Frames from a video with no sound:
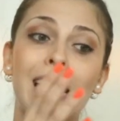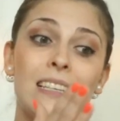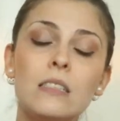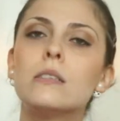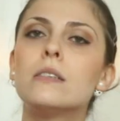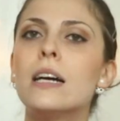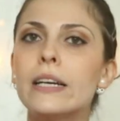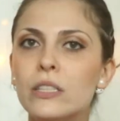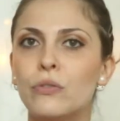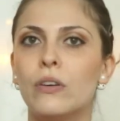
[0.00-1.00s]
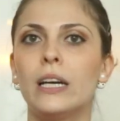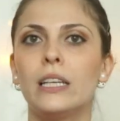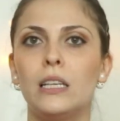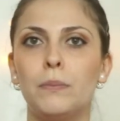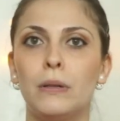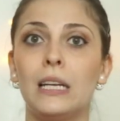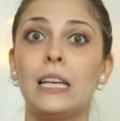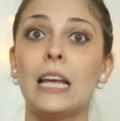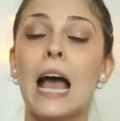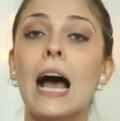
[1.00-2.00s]
and start finally
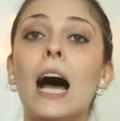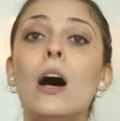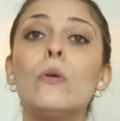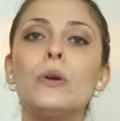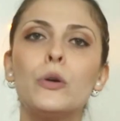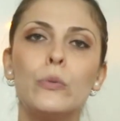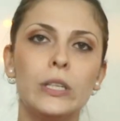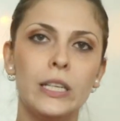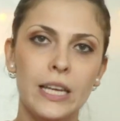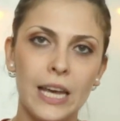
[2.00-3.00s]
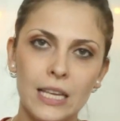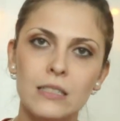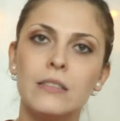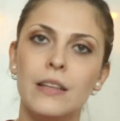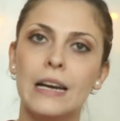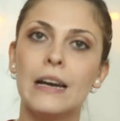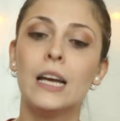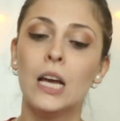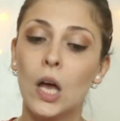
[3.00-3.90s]
planning how you want to get there,